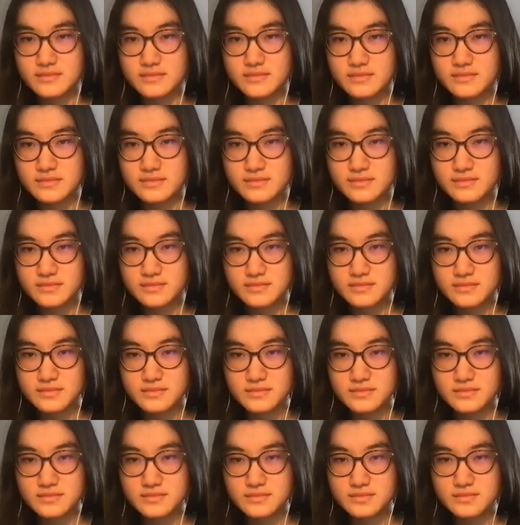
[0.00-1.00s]

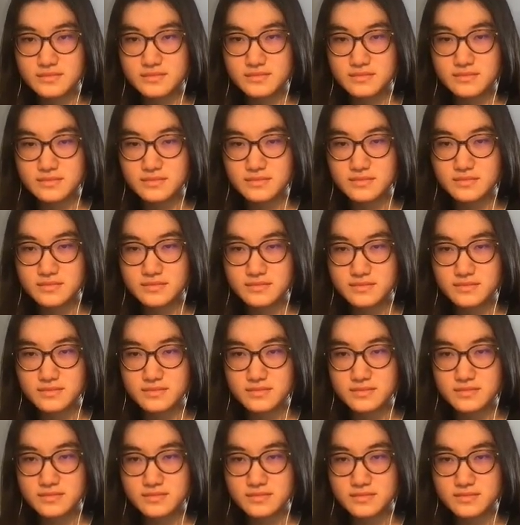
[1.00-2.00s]

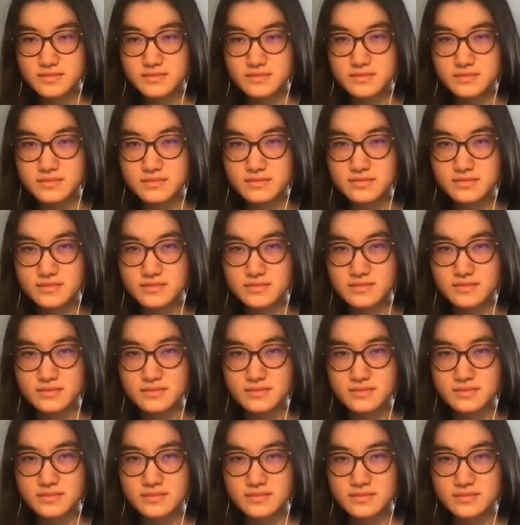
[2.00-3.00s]

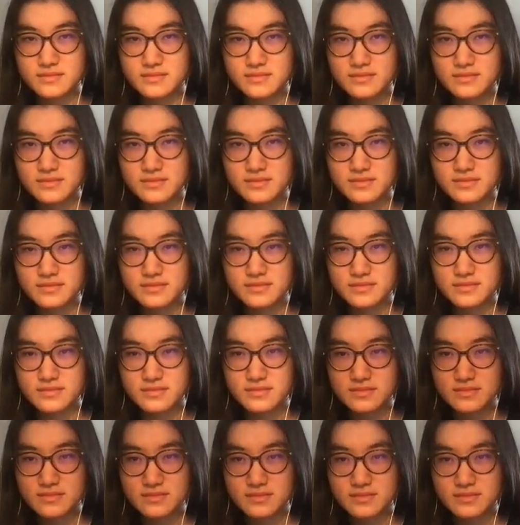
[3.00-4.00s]

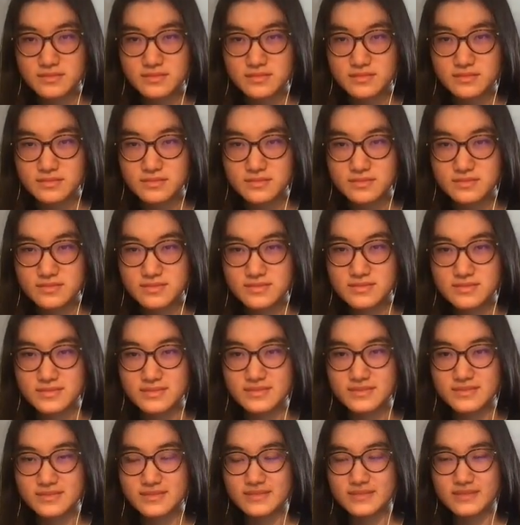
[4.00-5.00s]

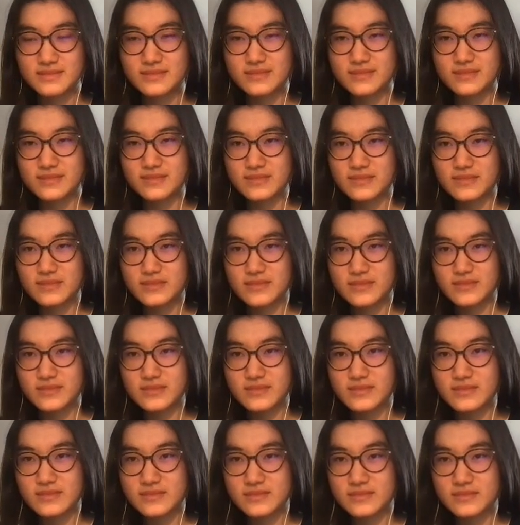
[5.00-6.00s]

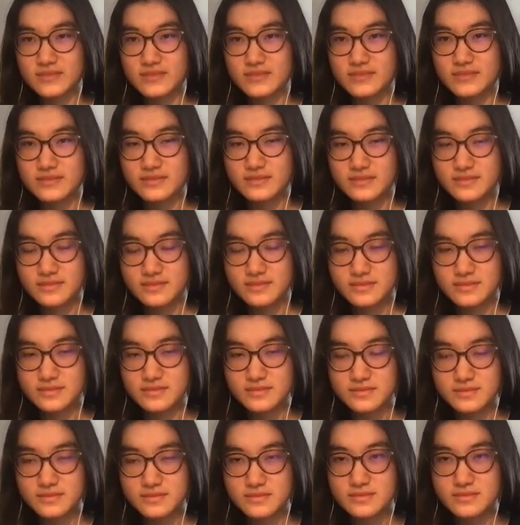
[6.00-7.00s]

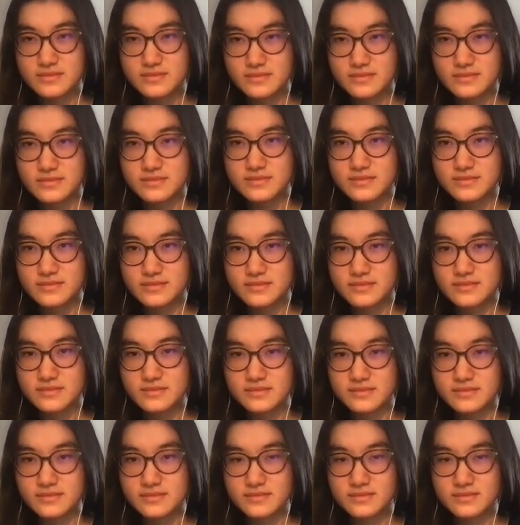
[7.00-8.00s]
[no speech]